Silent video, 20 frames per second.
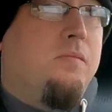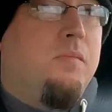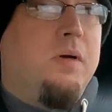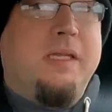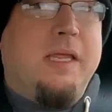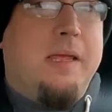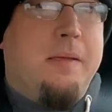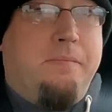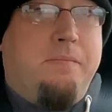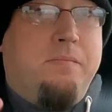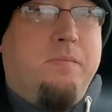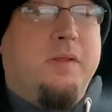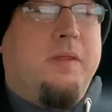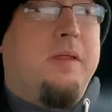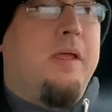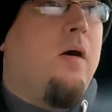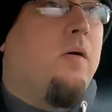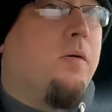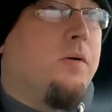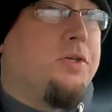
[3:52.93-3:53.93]
with
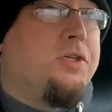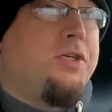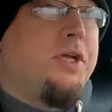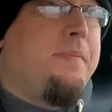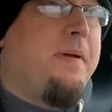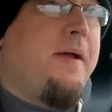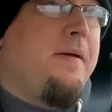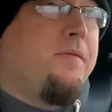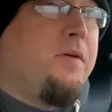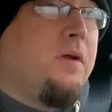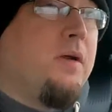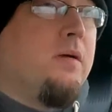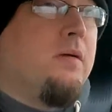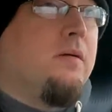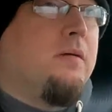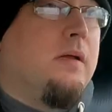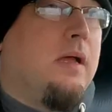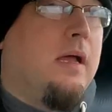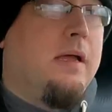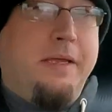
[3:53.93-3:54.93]
the ownership after
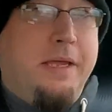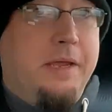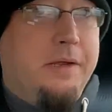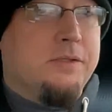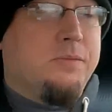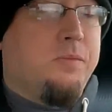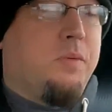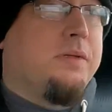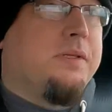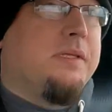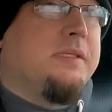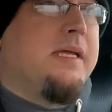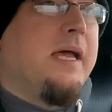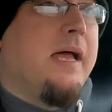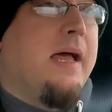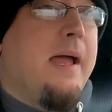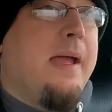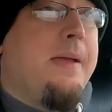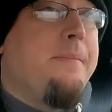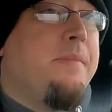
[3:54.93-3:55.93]
a year's worth of
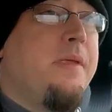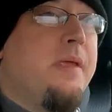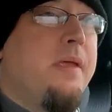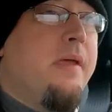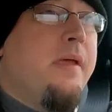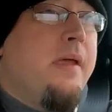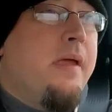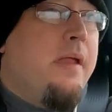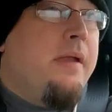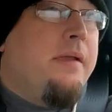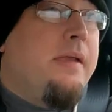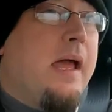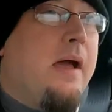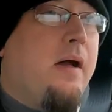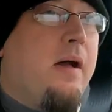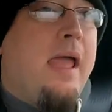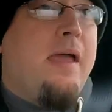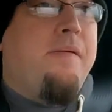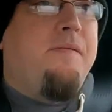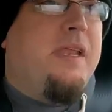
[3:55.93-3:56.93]
time.
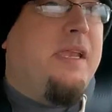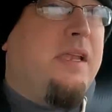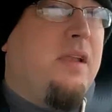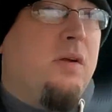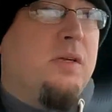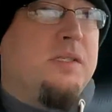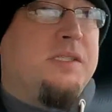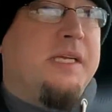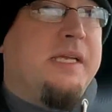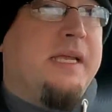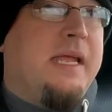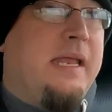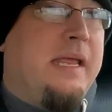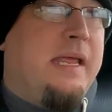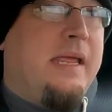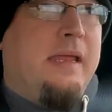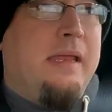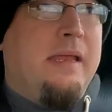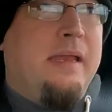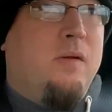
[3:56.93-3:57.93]
Now I haven't noticed it
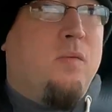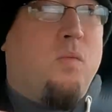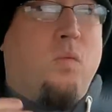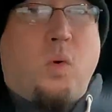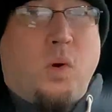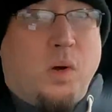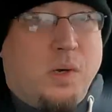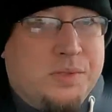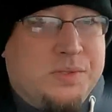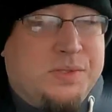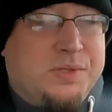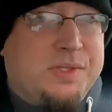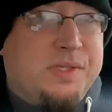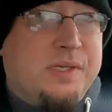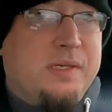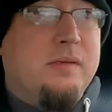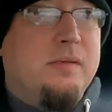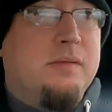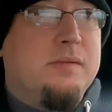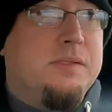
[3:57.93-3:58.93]
getting any
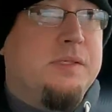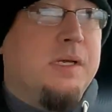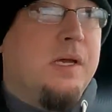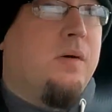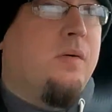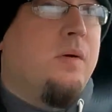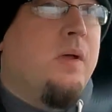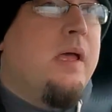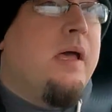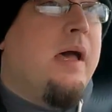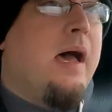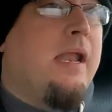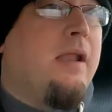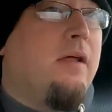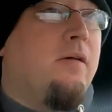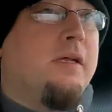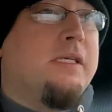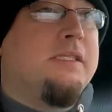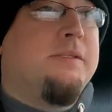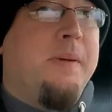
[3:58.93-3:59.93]
worse, so I
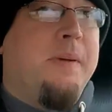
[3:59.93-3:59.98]
don't